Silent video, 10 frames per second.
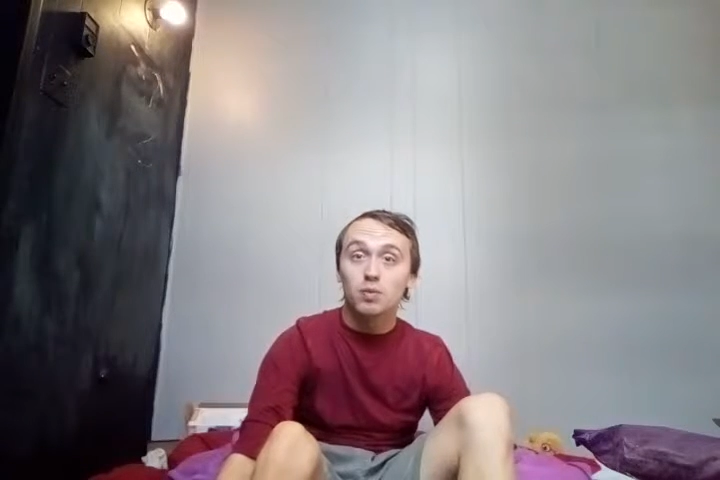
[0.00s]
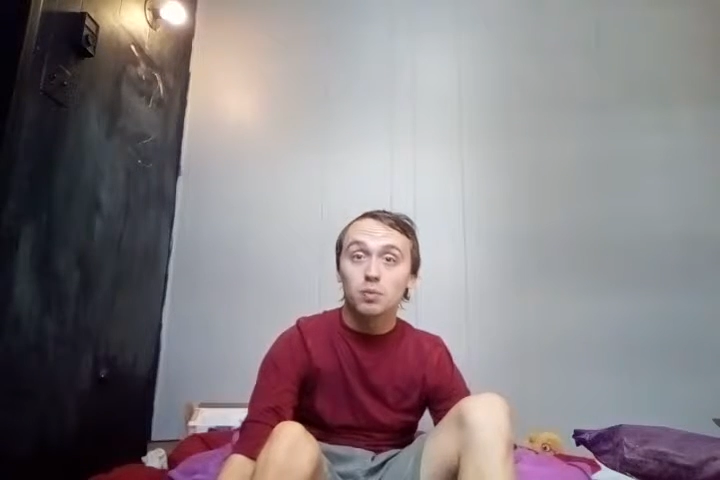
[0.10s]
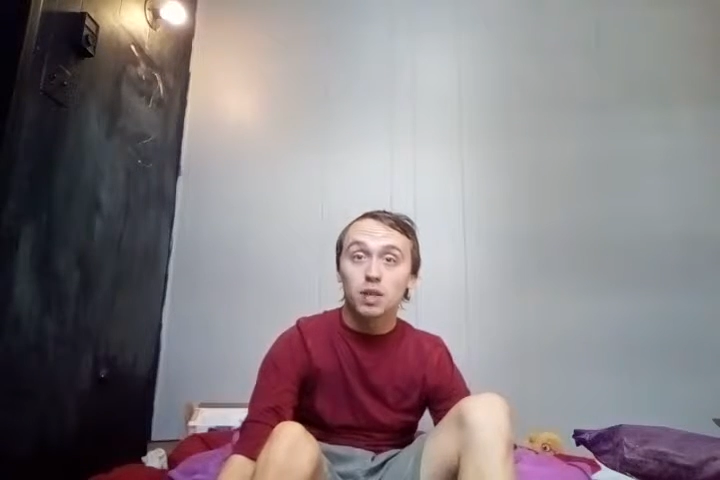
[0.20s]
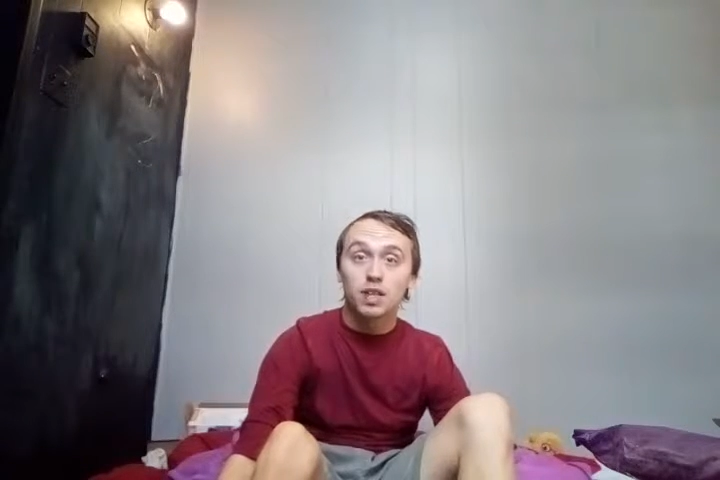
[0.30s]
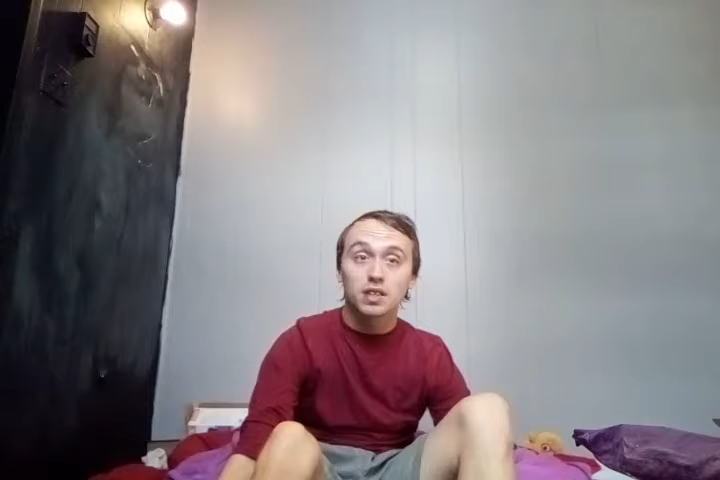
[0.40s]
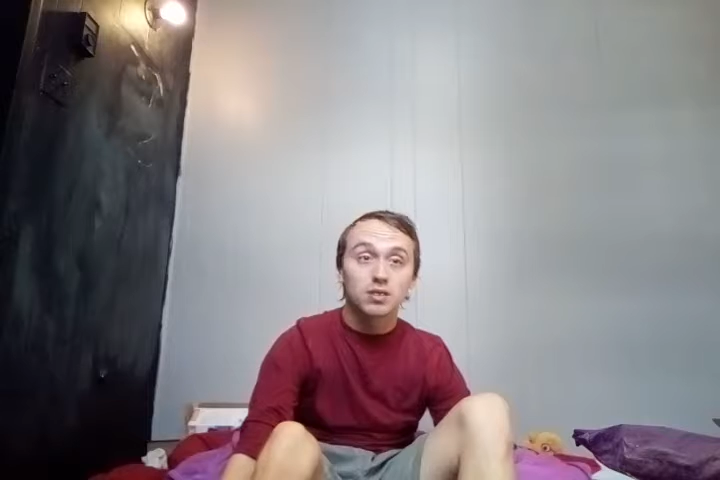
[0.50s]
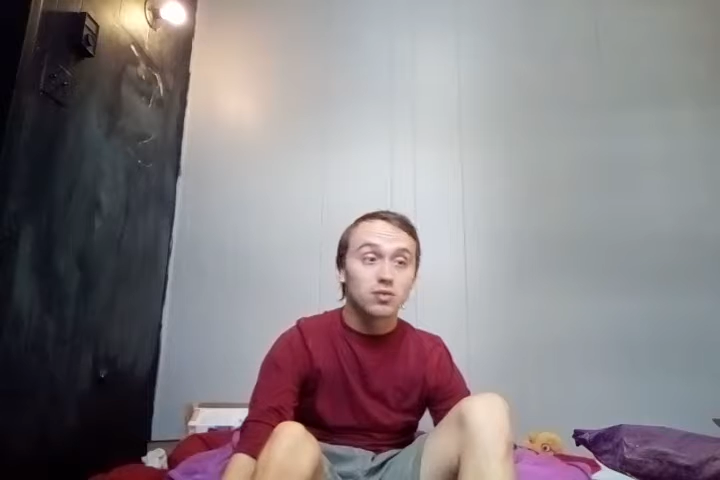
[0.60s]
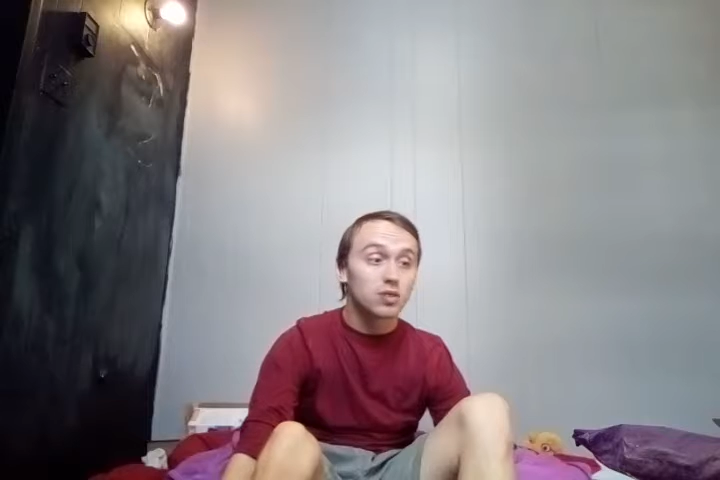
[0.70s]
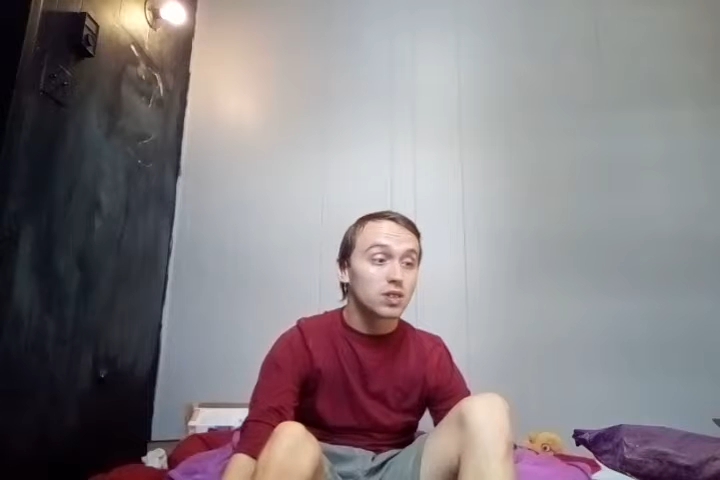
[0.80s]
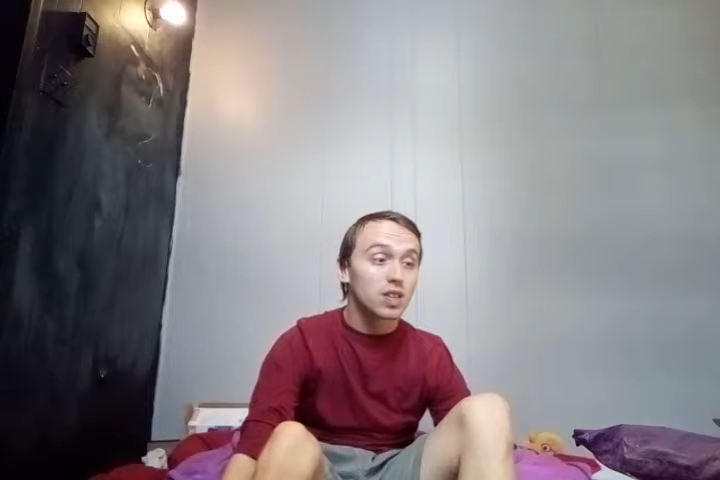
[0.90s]
for me and
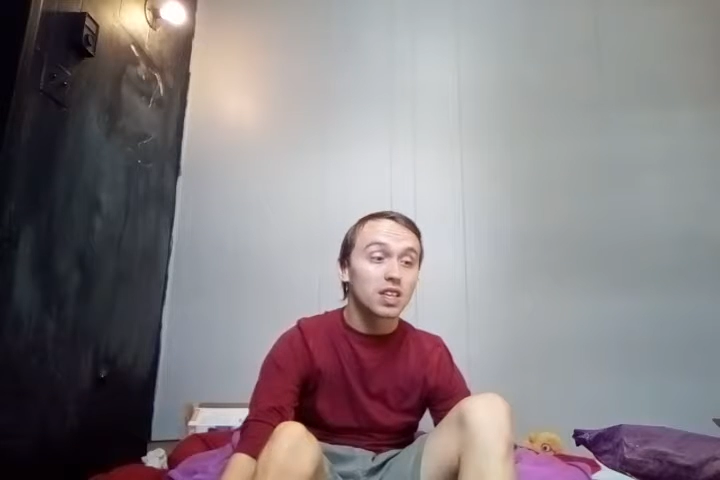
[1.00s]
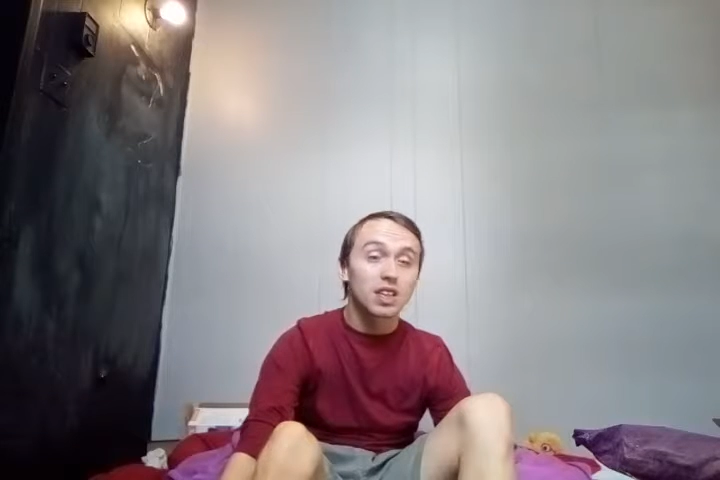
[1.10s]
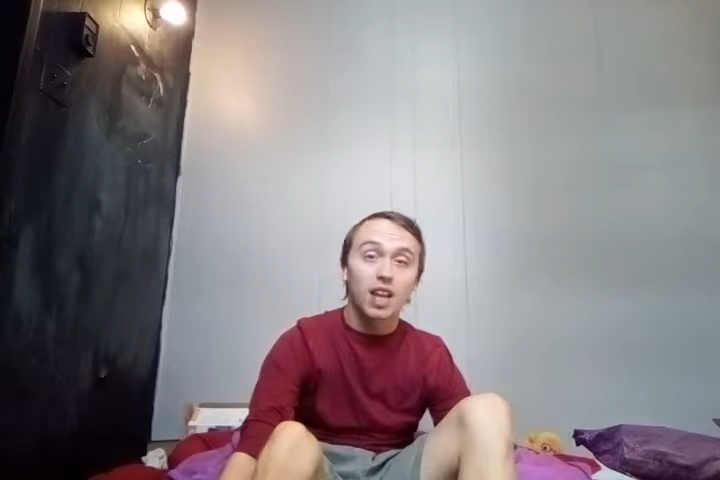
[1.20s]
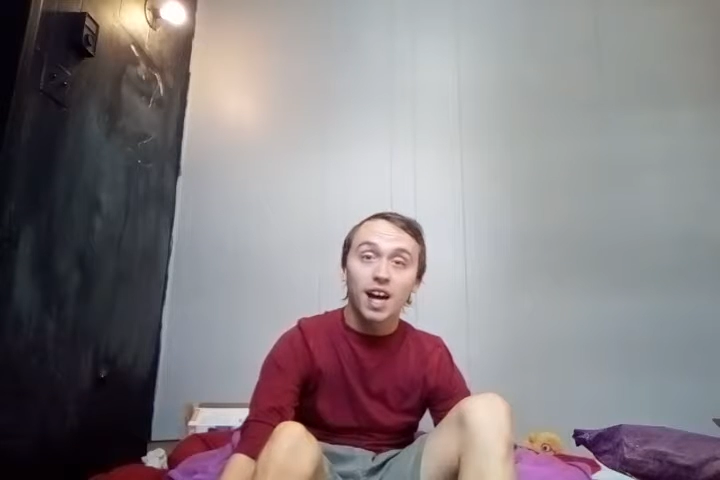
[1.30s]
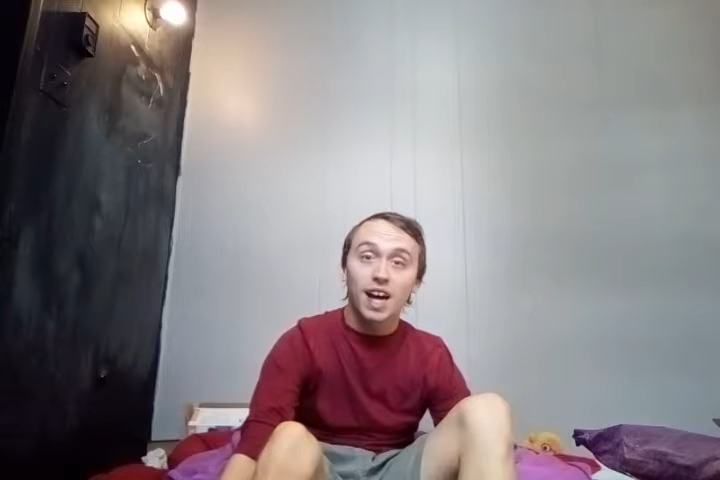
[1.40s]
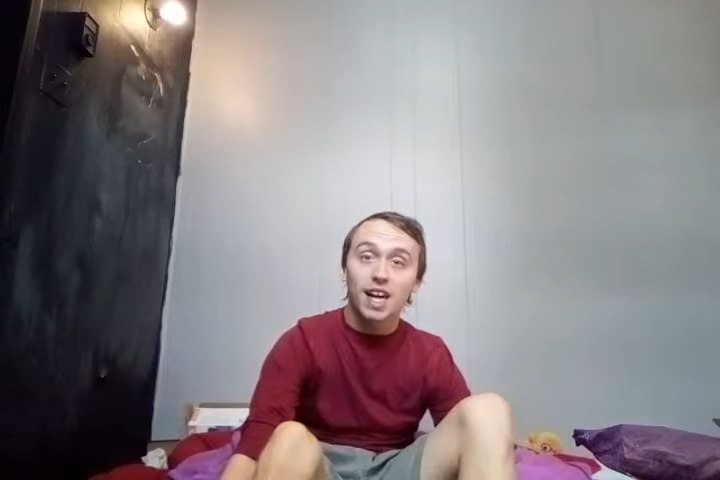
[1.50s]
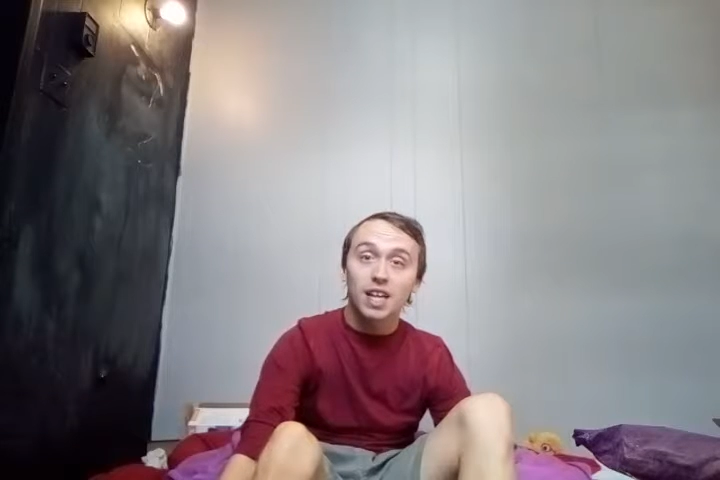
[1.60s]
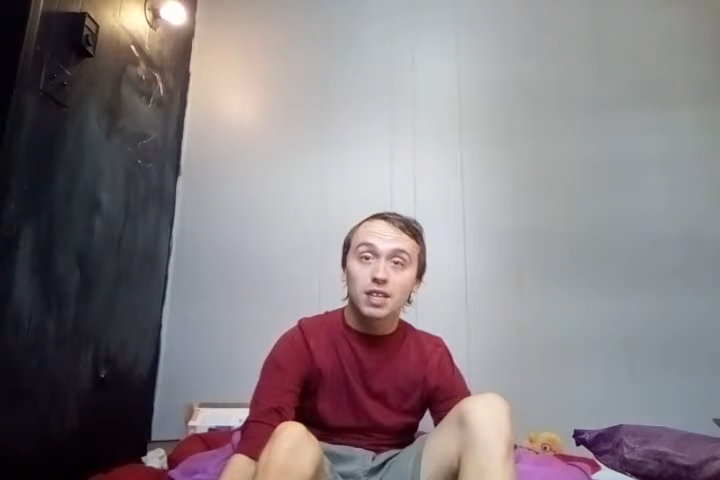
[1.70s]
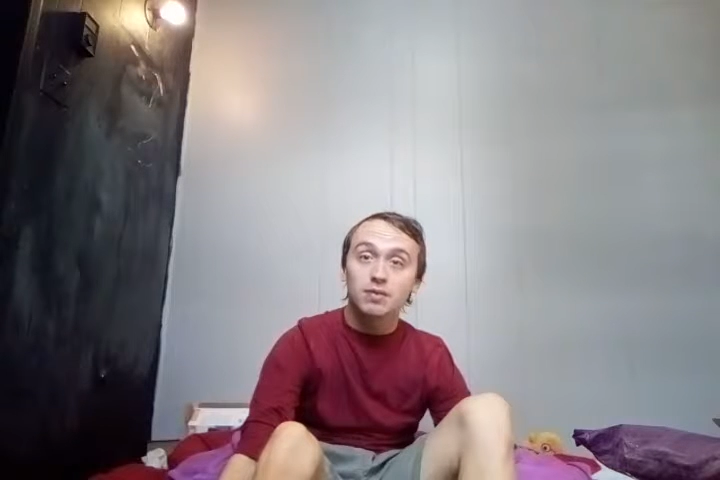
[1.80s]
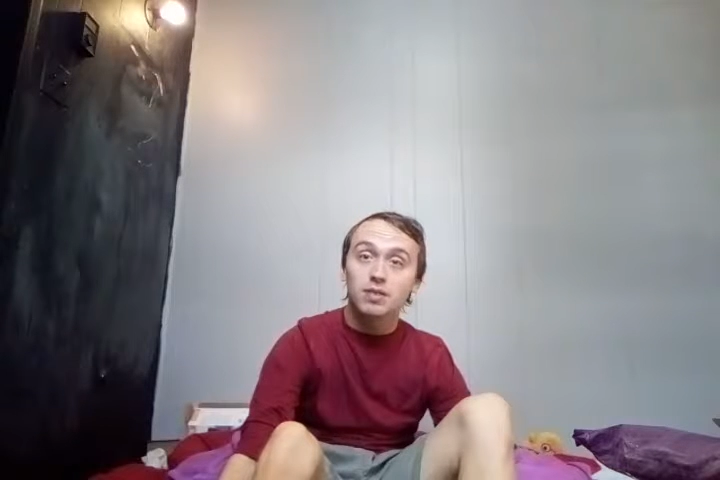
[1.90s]
doing it
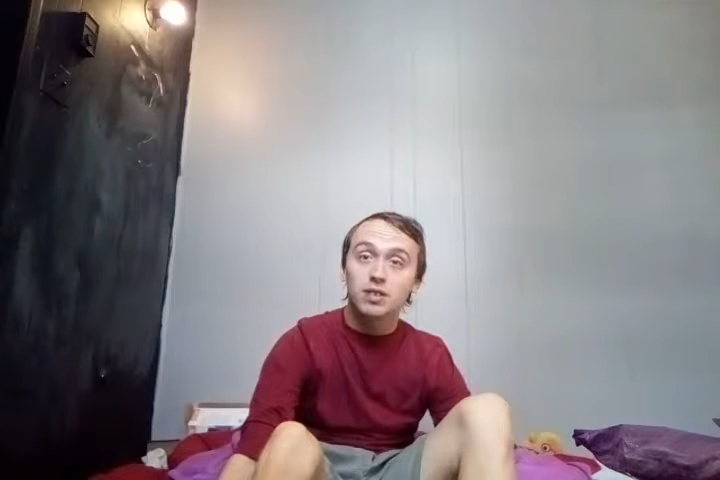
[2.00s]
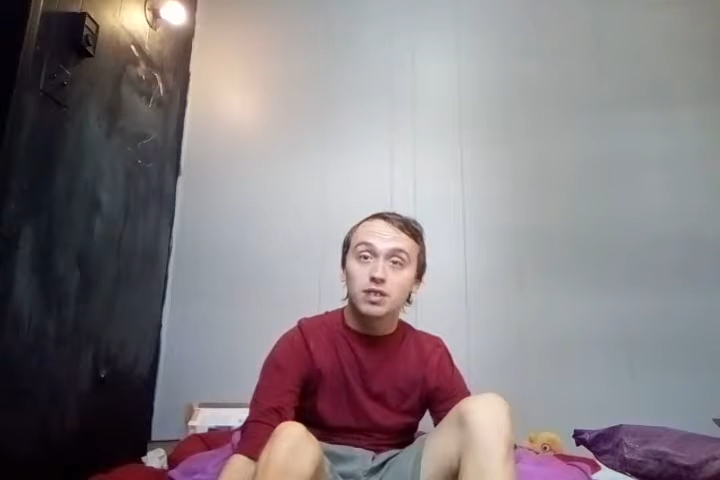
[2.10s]
live.